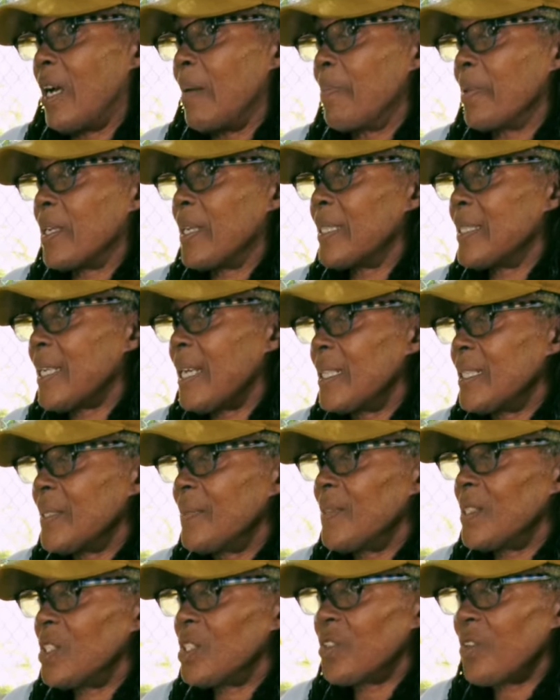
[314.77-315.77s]
And because I'd
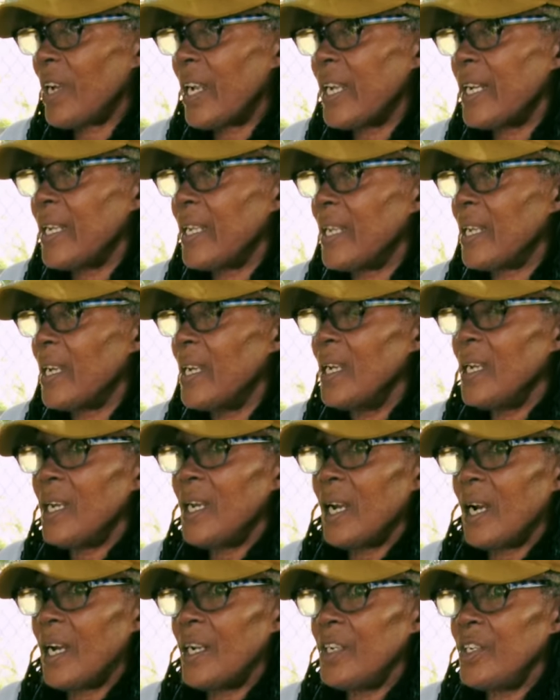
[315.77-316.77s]
done the training,
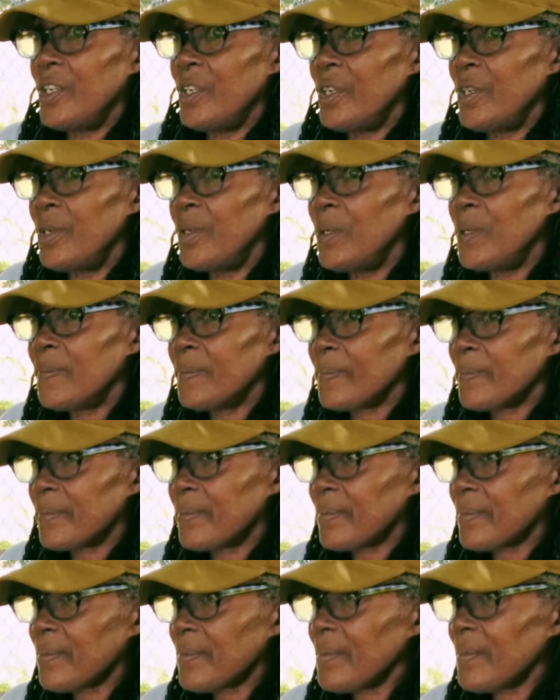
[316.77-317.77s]
I knew
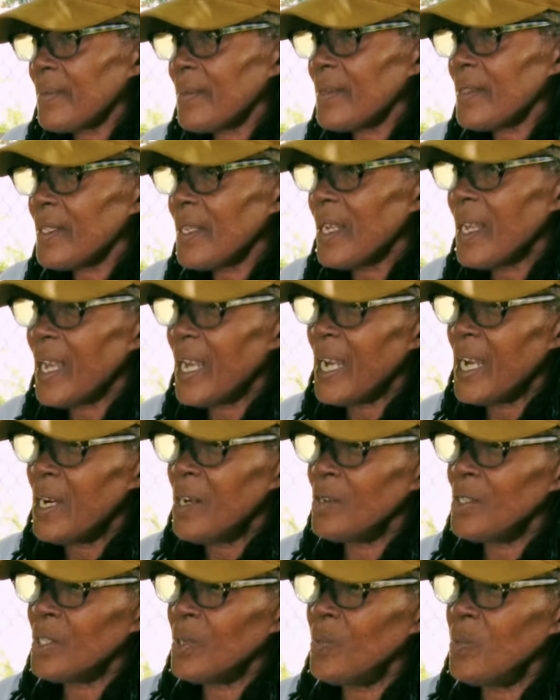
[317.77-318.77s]

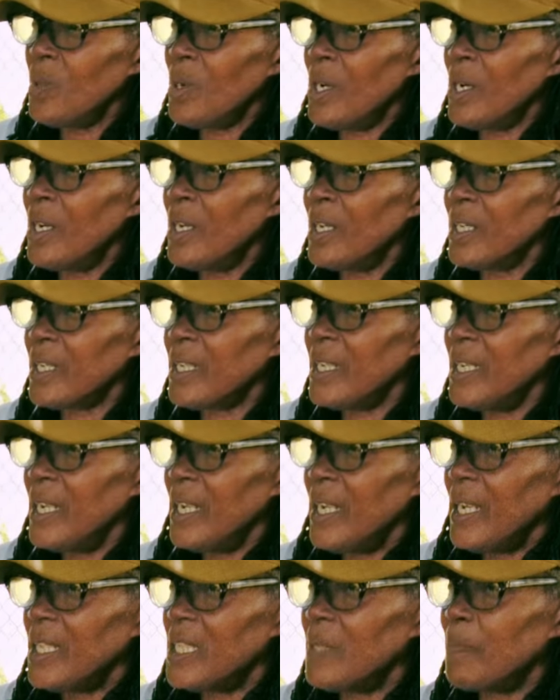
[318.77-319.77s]
how to work
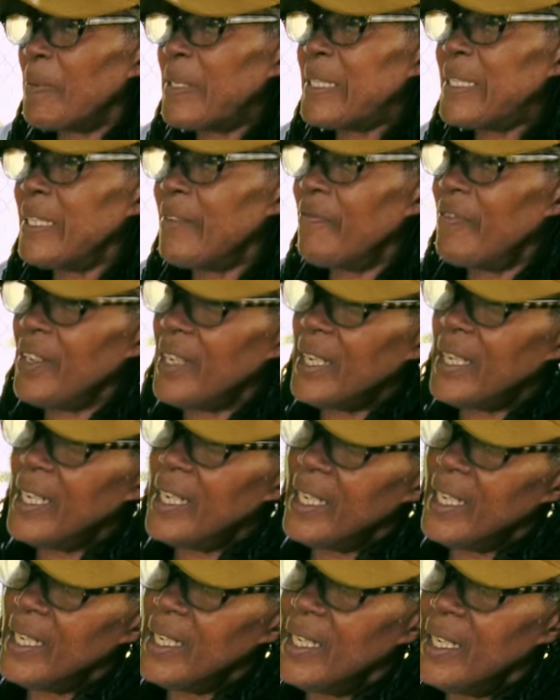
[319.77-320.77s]

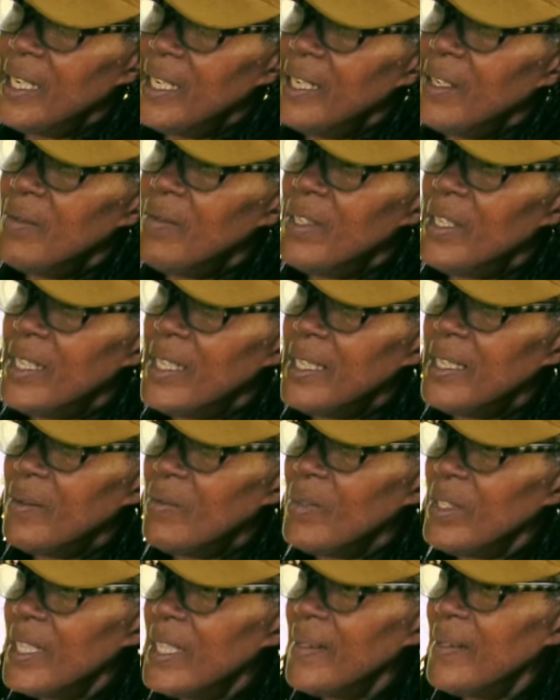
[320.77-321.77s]
specifically
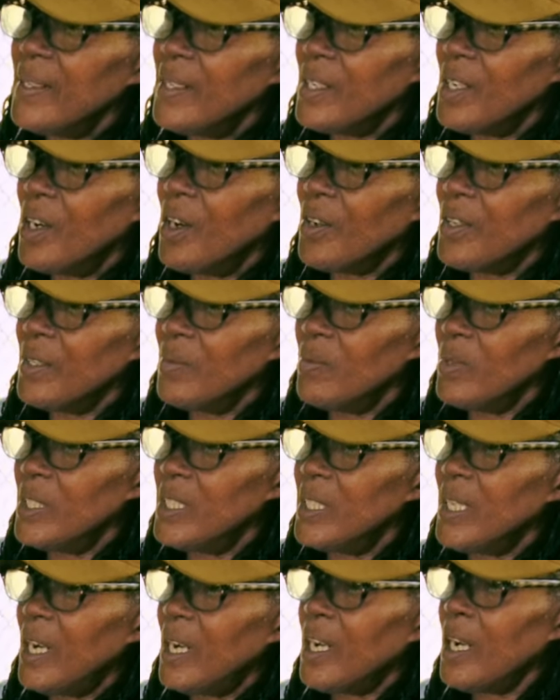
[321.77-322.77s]
within the garden,
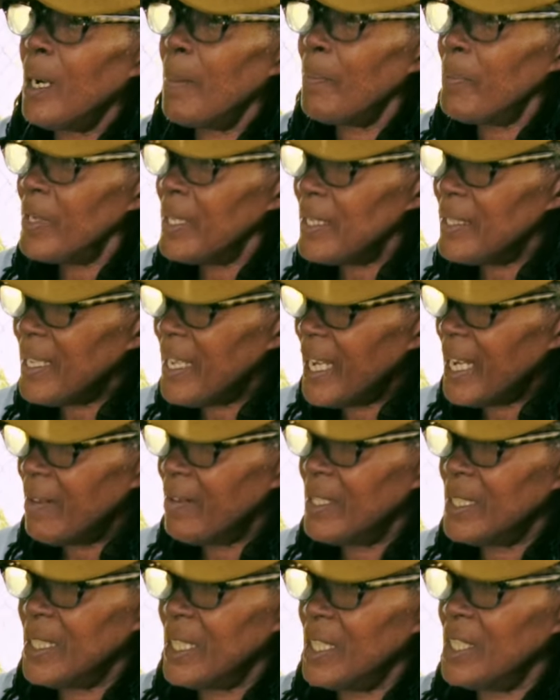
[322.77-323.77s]
which accompanied the
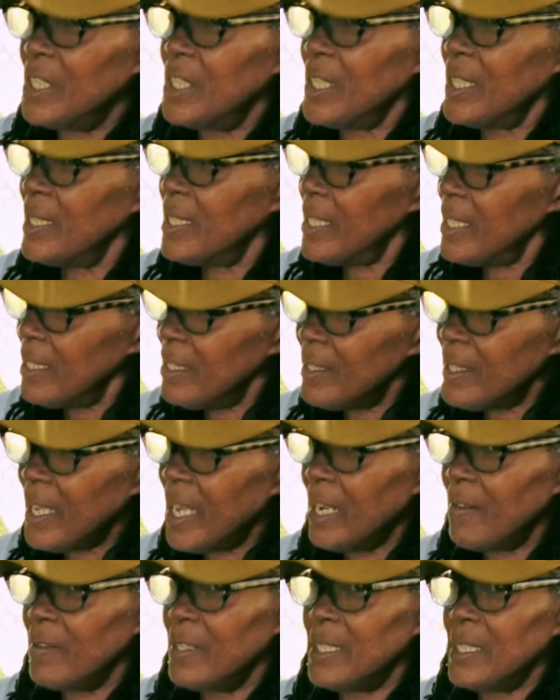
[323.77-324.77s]
heritage, continued the
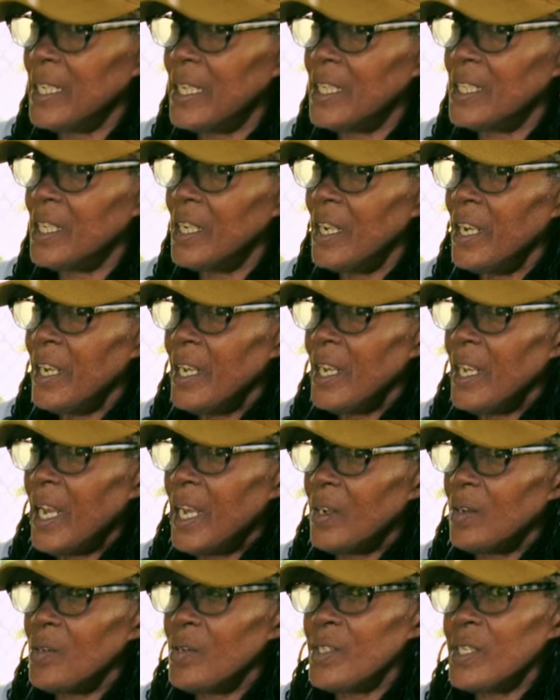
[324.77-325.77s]
heritage,
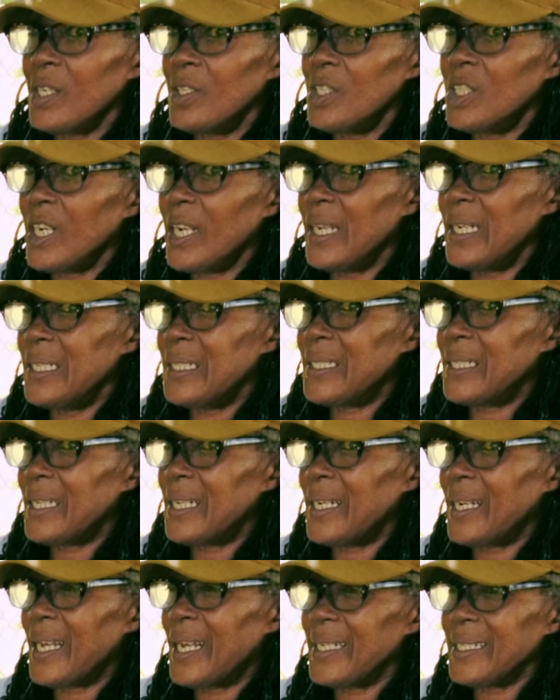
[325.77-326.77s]
and also changed the
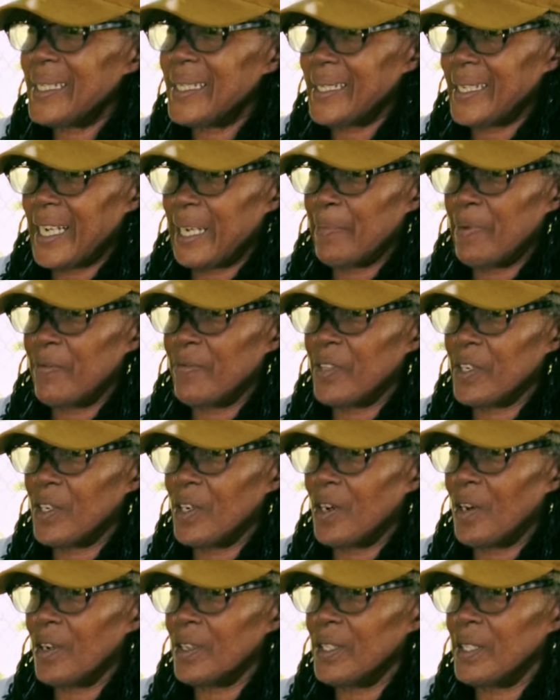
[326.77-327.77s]
landscape of the
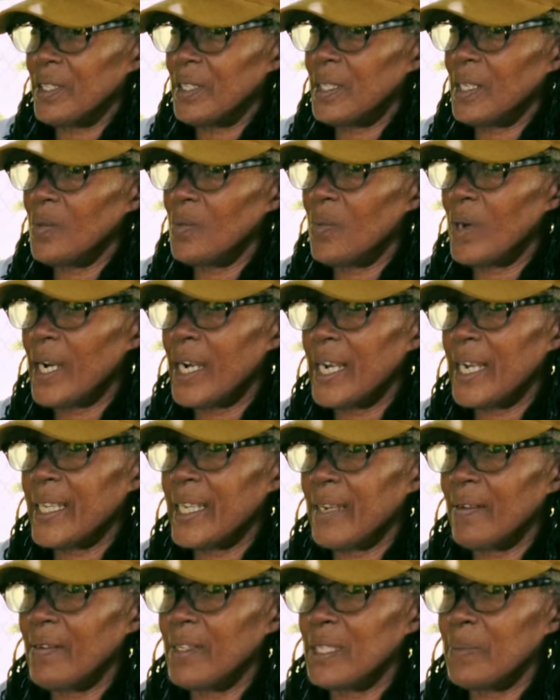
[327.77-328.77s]
garden. So where
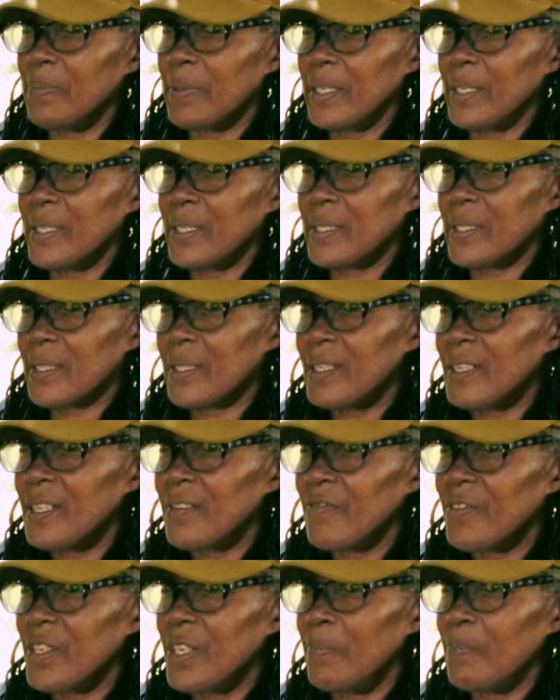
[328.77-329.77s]
there was big
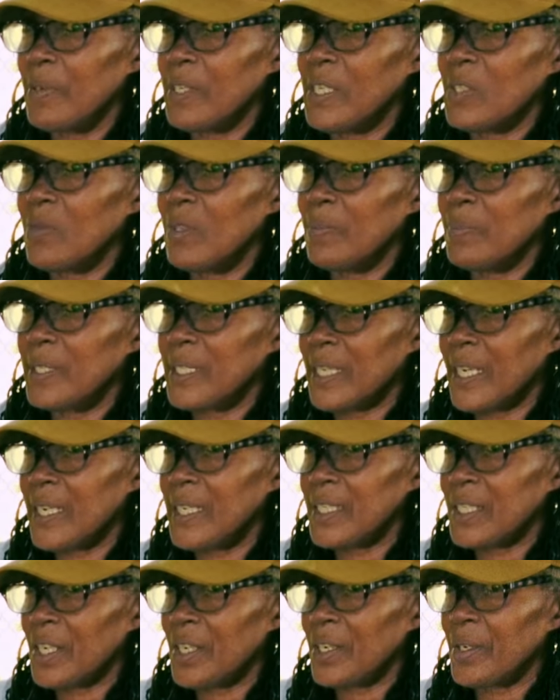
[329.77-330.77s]
cassava and big sweet
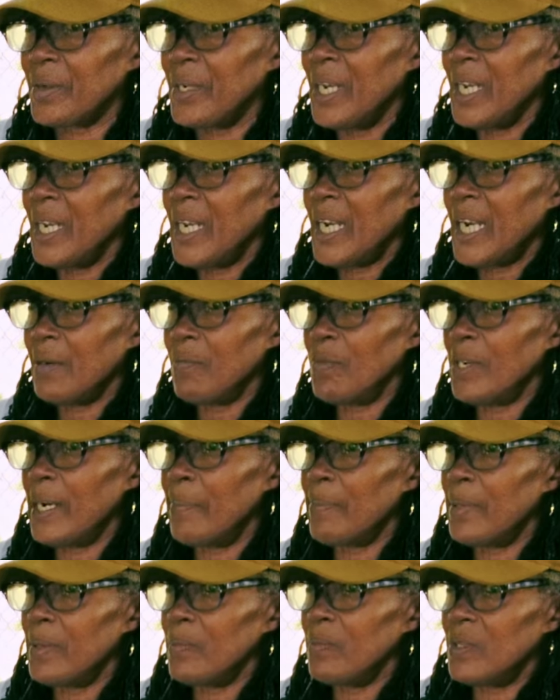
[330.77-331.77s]
potato, and where
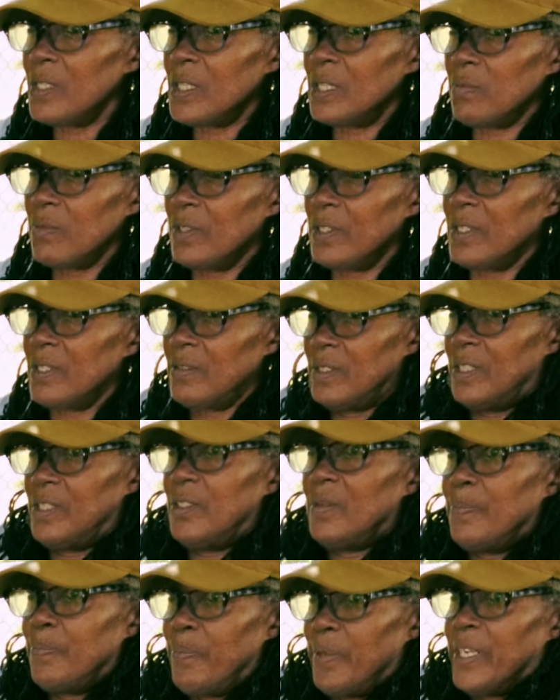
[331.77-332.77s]
Mum would
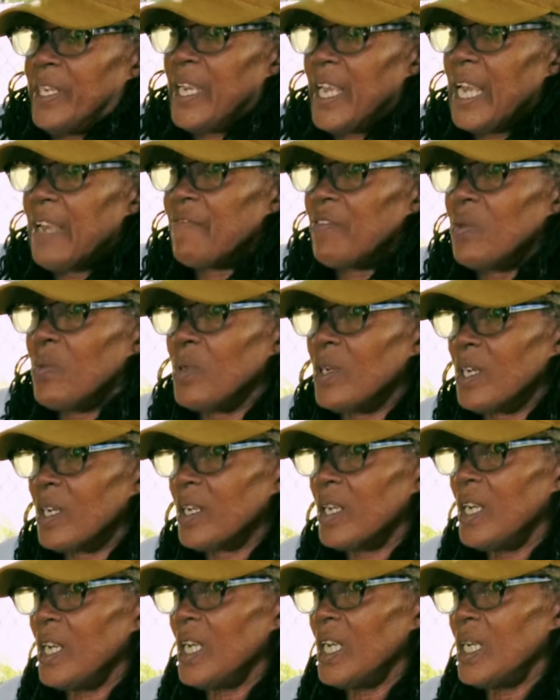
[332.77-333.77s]
do big heavy work,
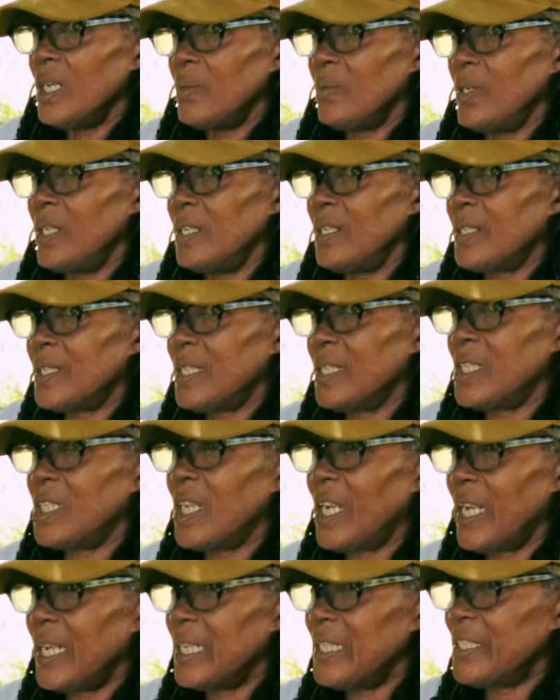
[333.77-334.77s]
we looked at
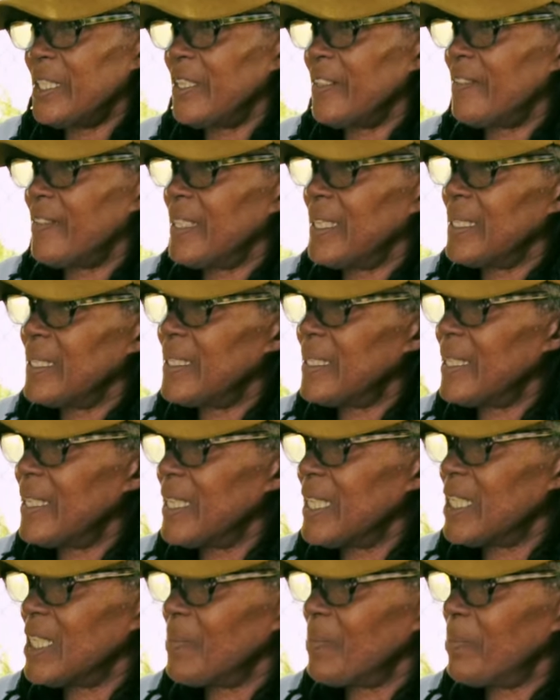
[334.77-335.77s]
changing things
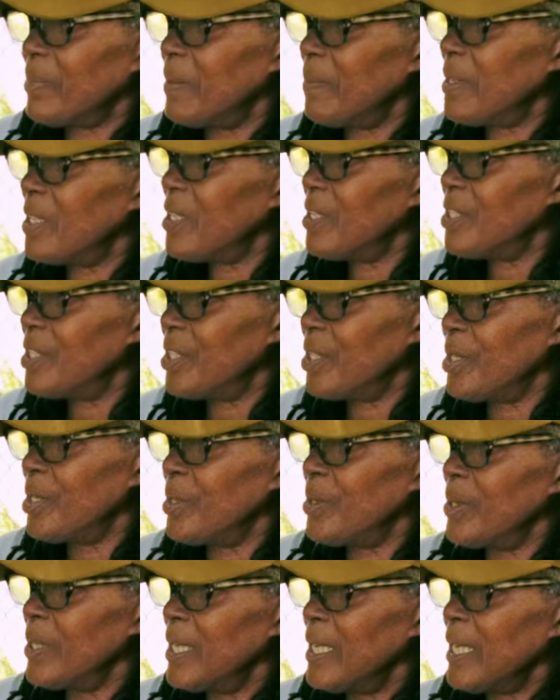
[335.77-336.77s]
that Mum could
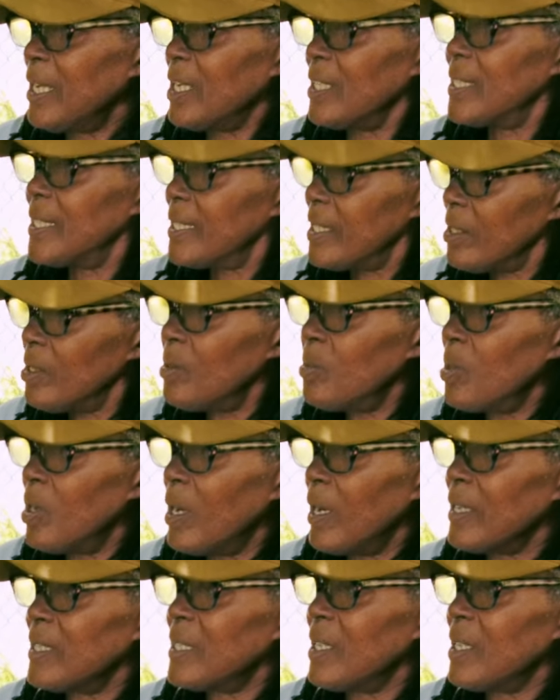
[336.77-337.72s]
still work.